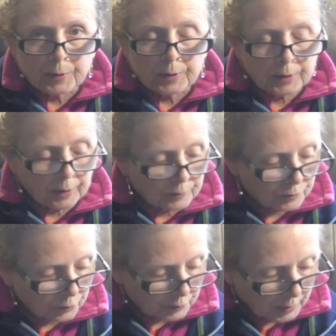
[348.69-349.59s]

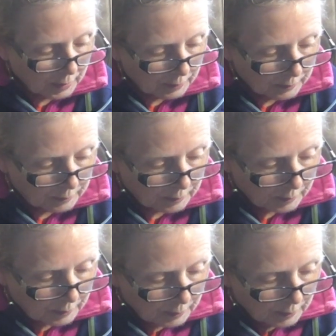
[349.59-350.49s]
against her legs.
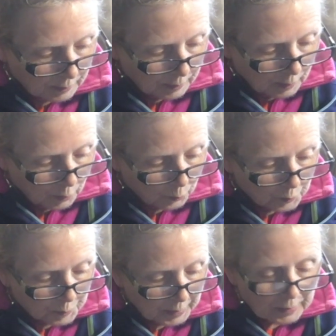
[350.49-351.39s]
We
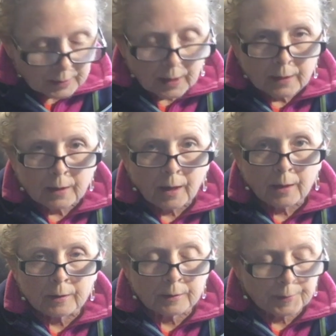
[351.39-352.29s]
meet and
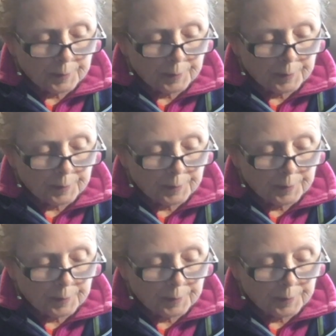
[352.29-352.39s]
hug.